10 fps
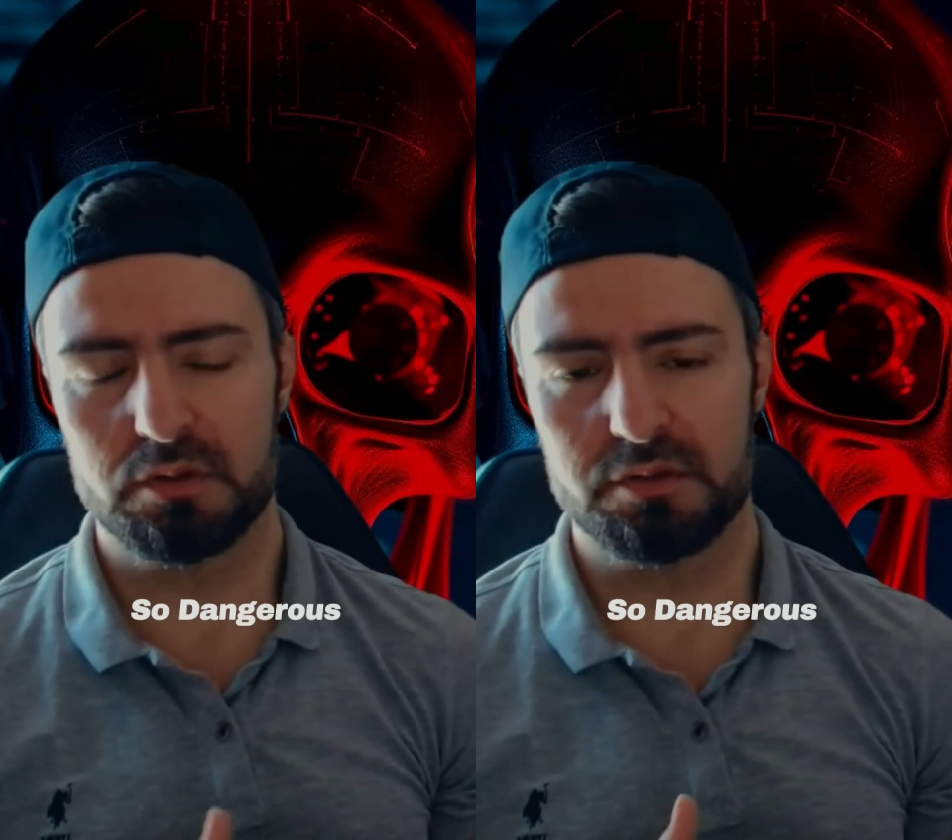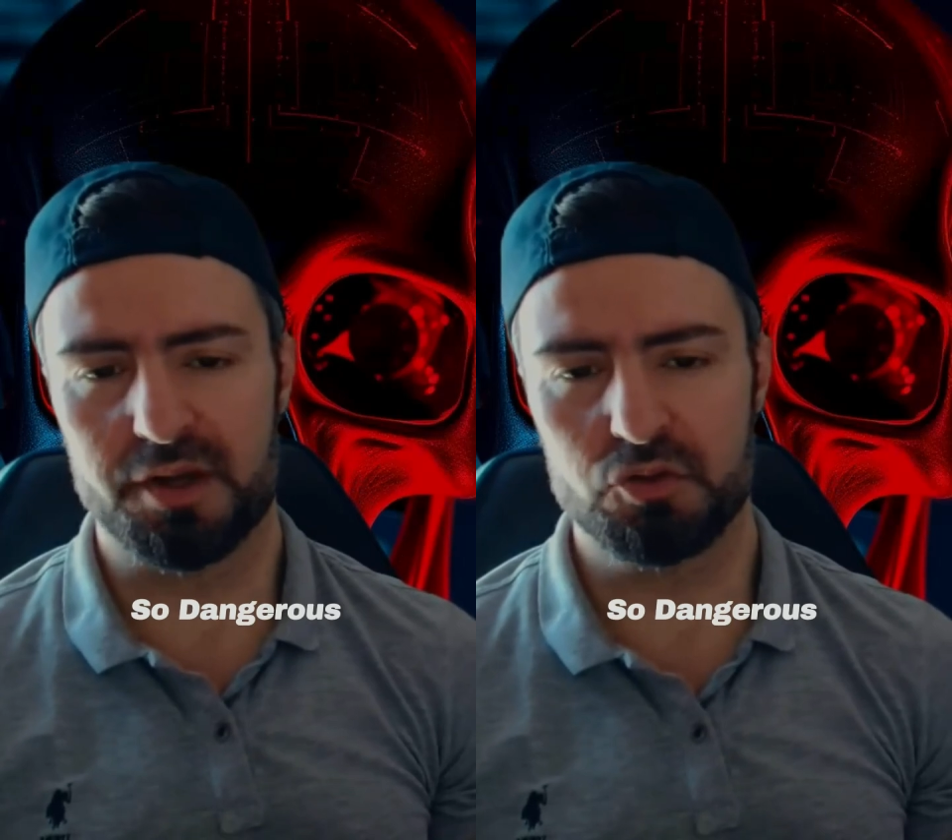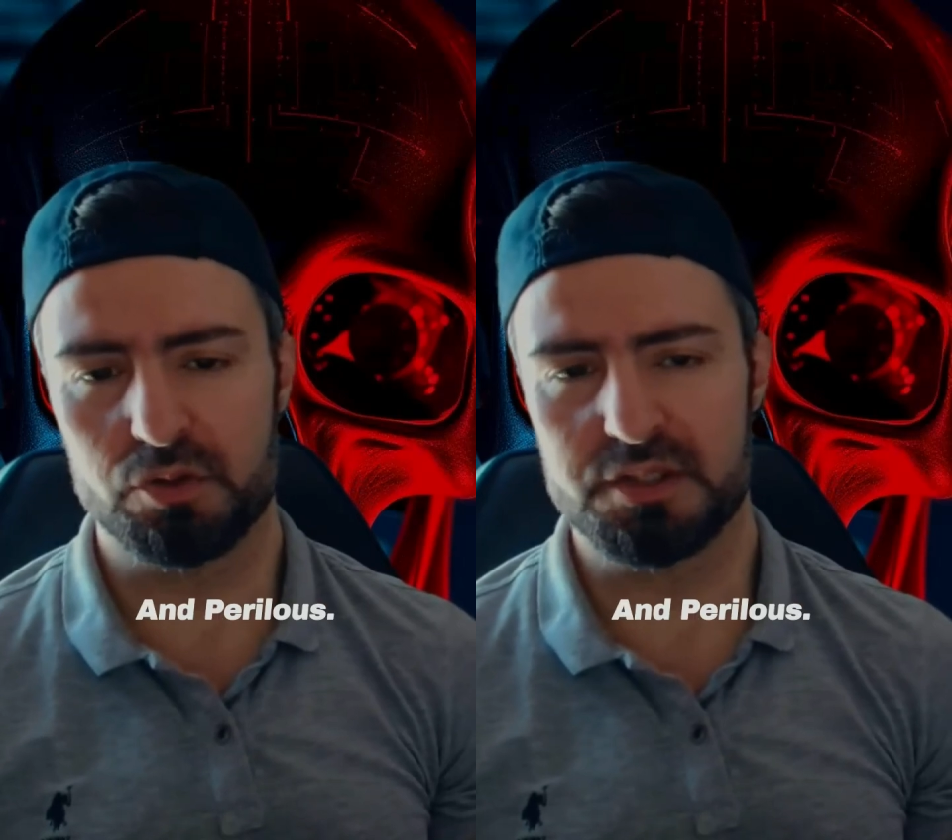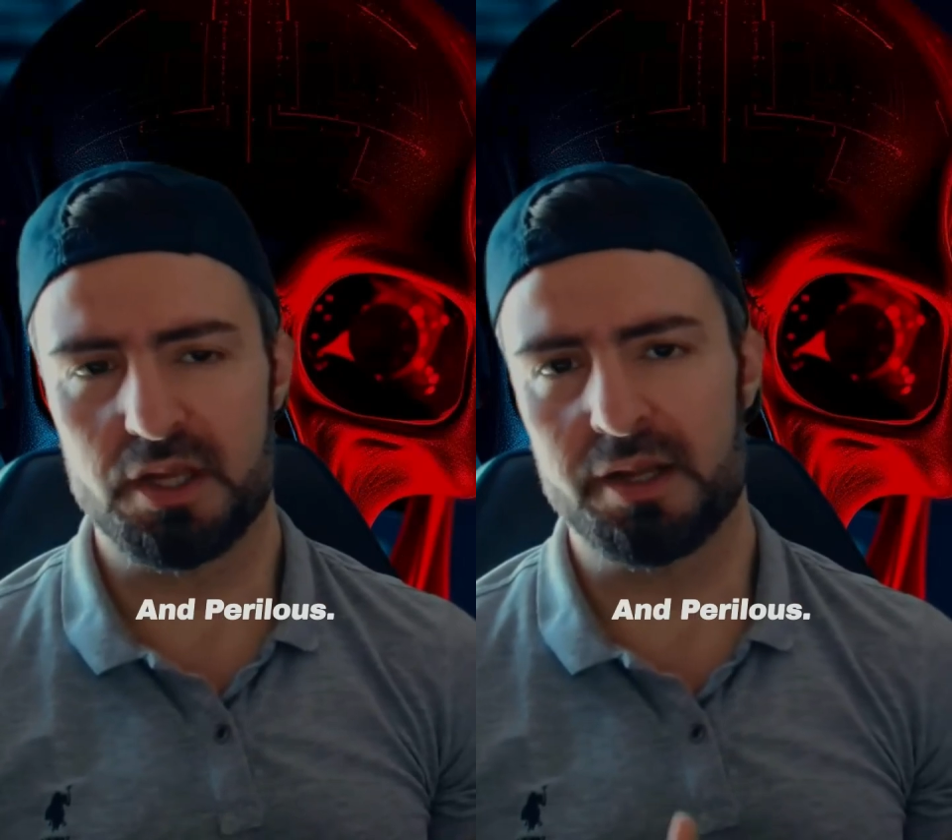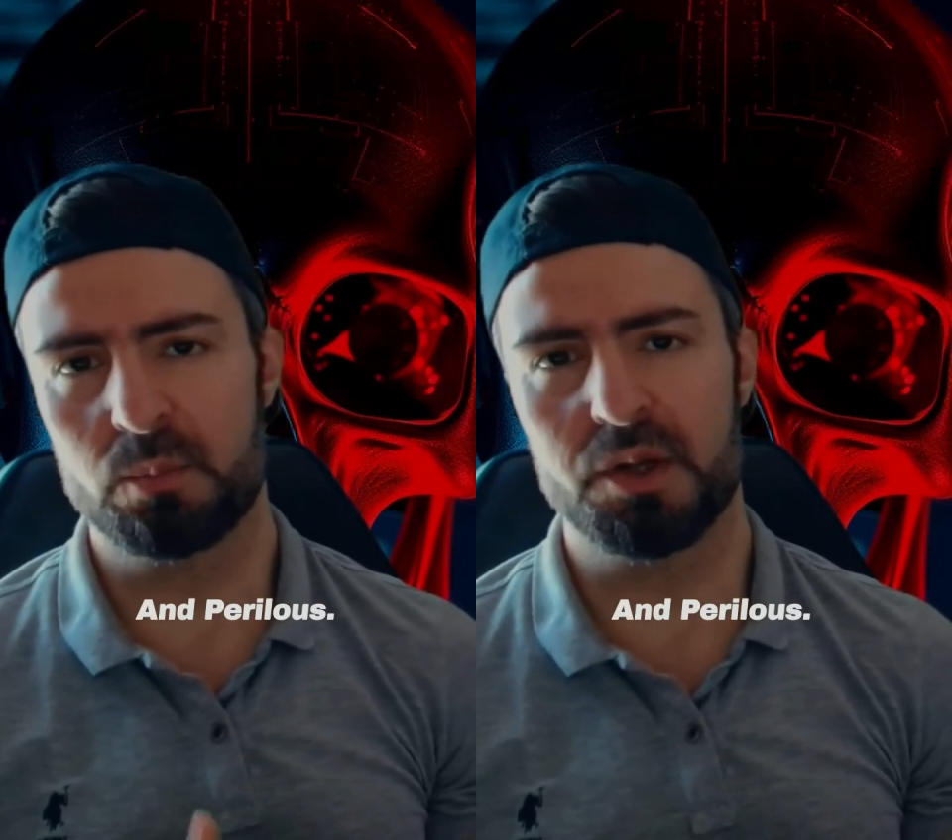dangerous
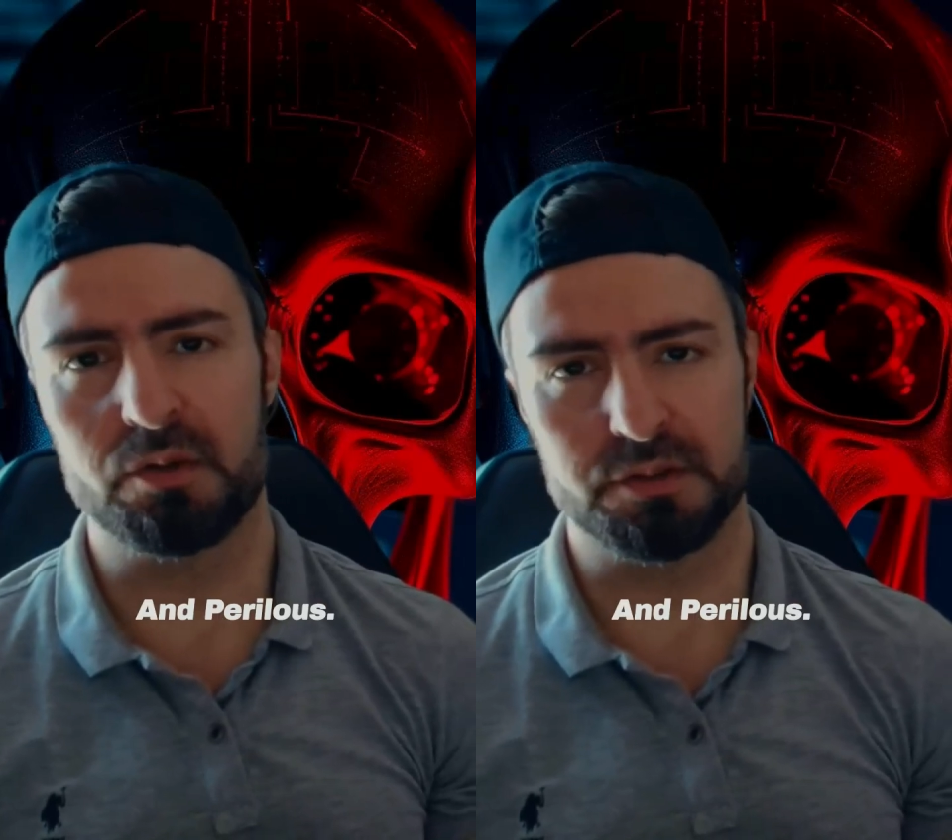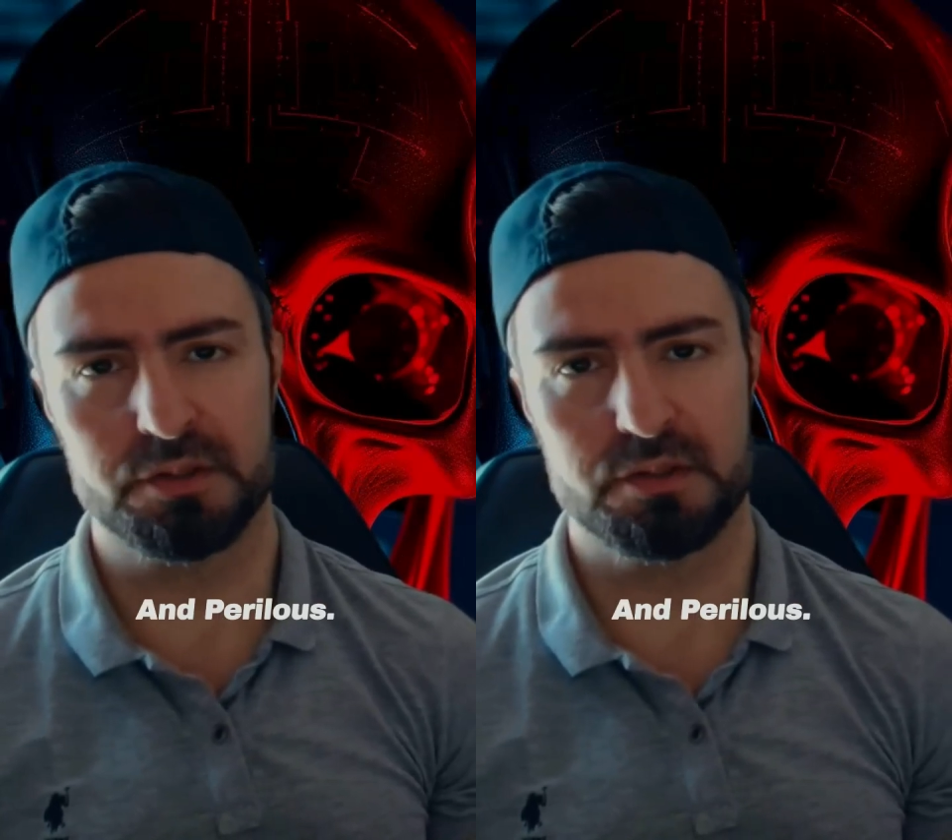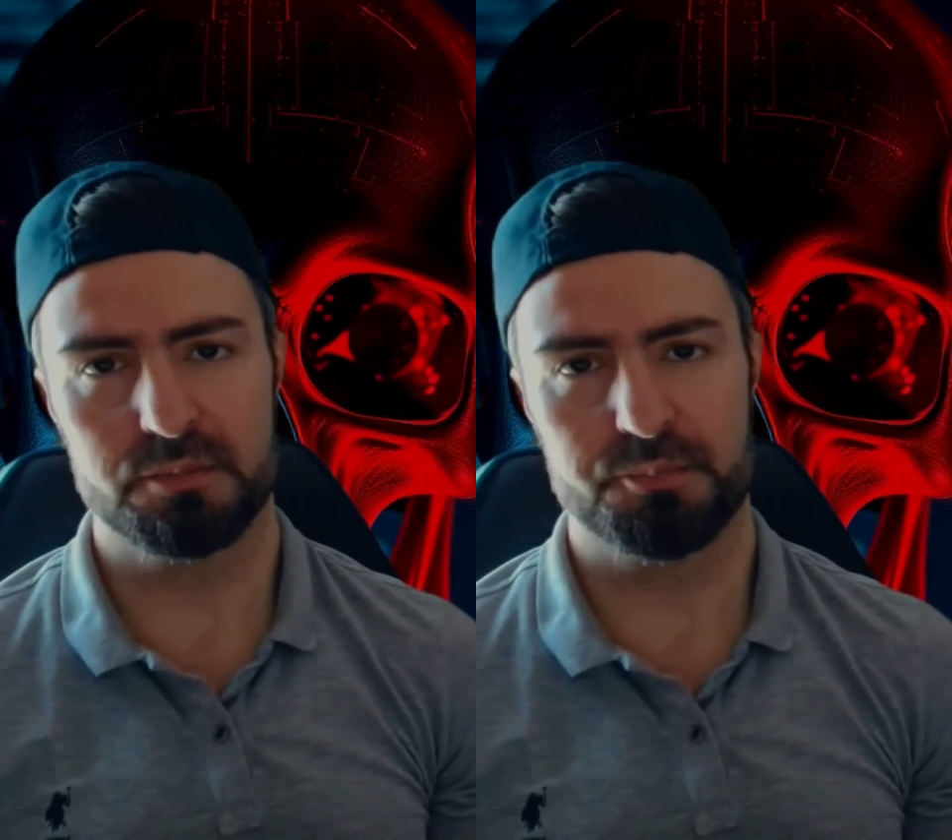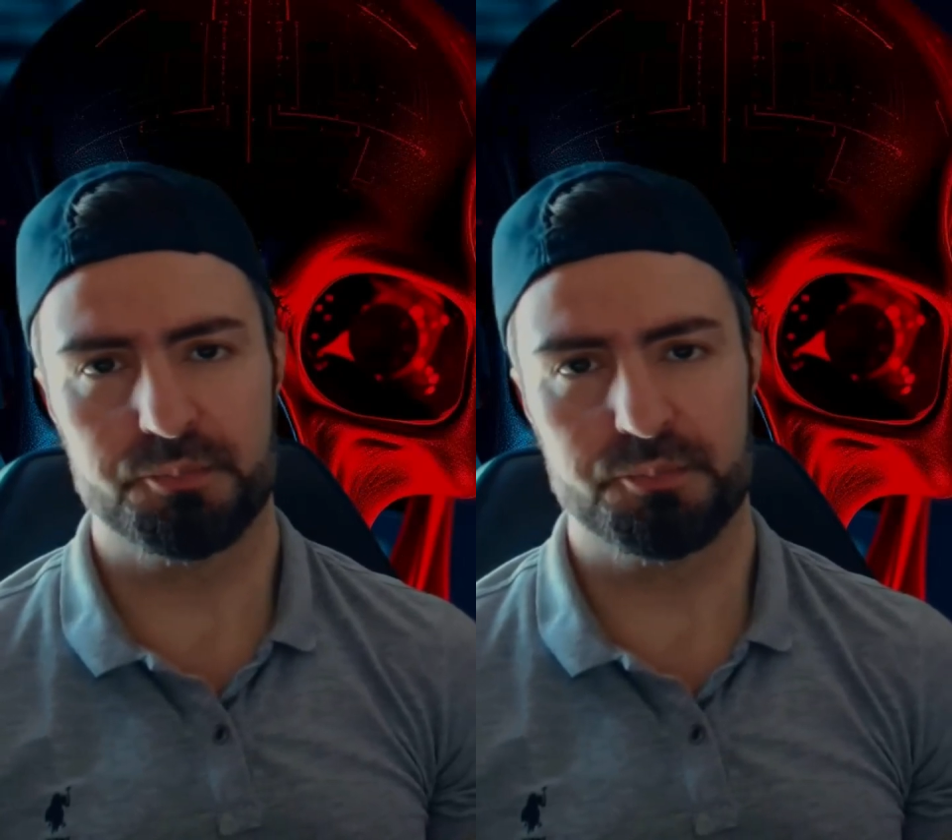and perilous.